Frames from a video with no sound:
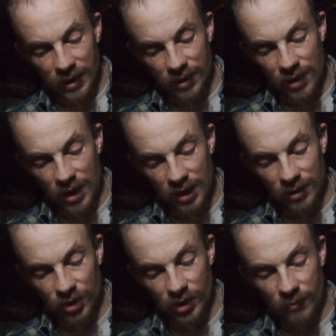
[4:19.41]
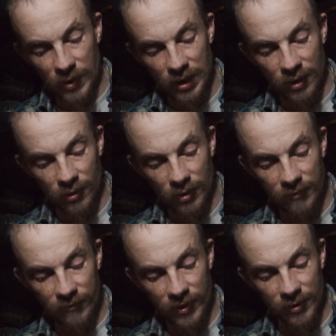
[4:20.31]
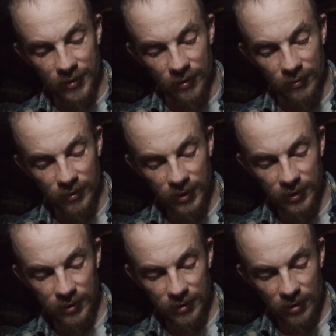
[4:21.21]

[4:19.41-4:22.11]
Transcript: into hellishly paranoid fear zones.